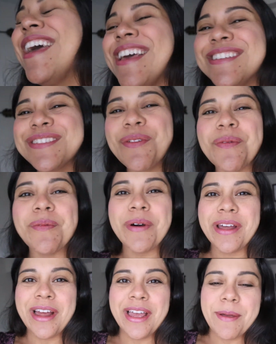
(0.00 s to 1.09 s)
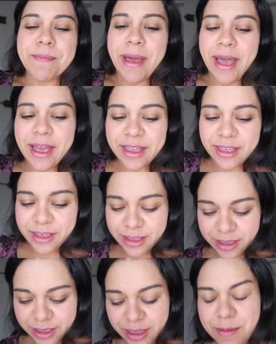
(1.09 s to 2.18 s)
is what I am
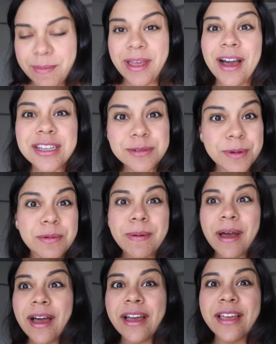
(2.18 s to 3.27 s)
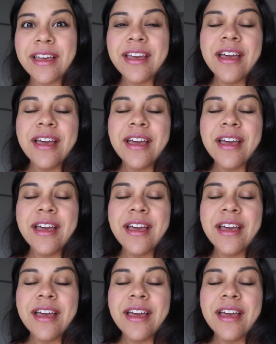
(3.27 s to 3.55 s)
packing in my hospital bag.